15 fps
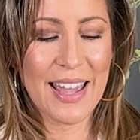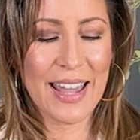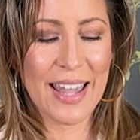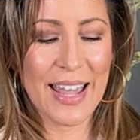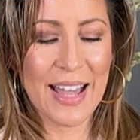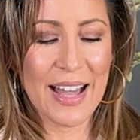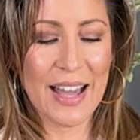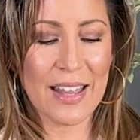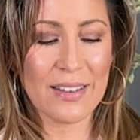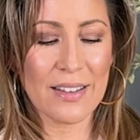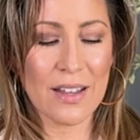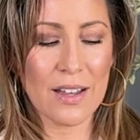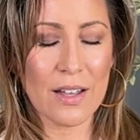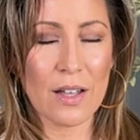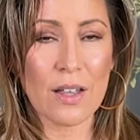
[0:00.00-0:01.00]

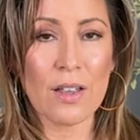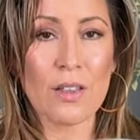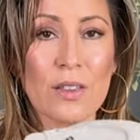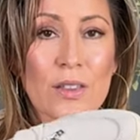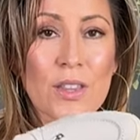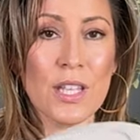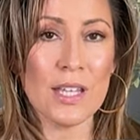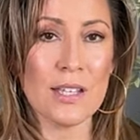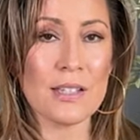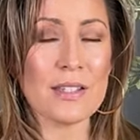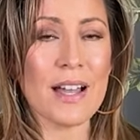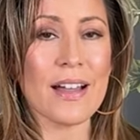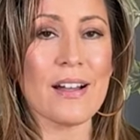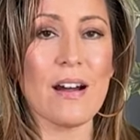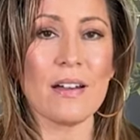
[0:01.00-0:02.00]
And
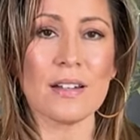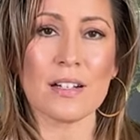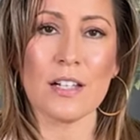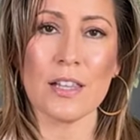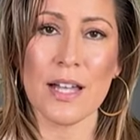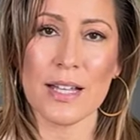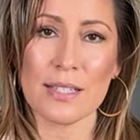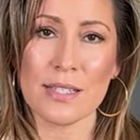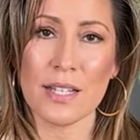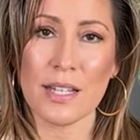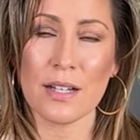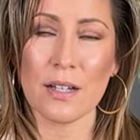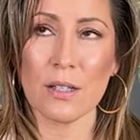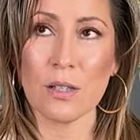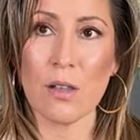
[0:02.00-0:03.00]
these I got in
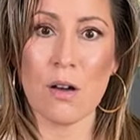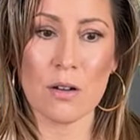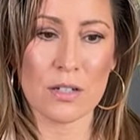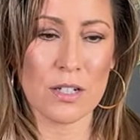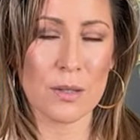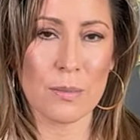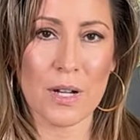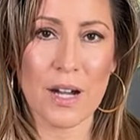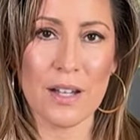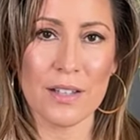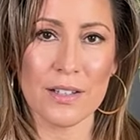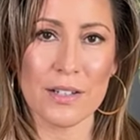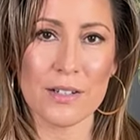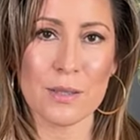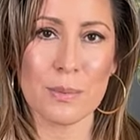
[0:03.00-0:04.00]
classic long-term
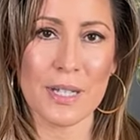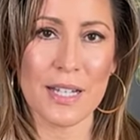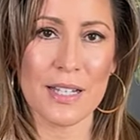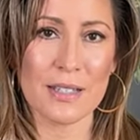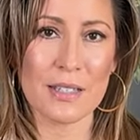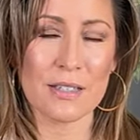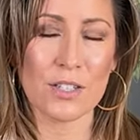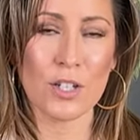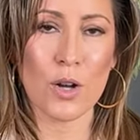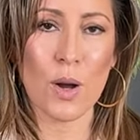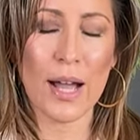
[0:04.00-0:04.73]
colors because, you know,